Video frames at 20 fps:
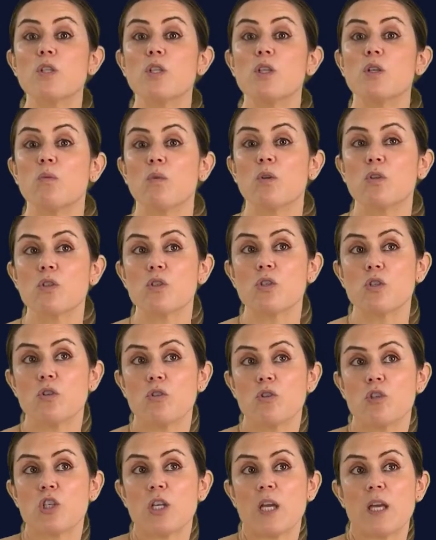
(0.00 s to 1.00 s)
that you want to
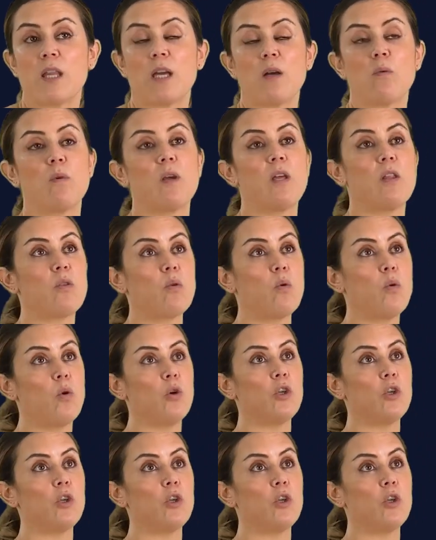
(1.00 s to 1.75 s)
share that with, or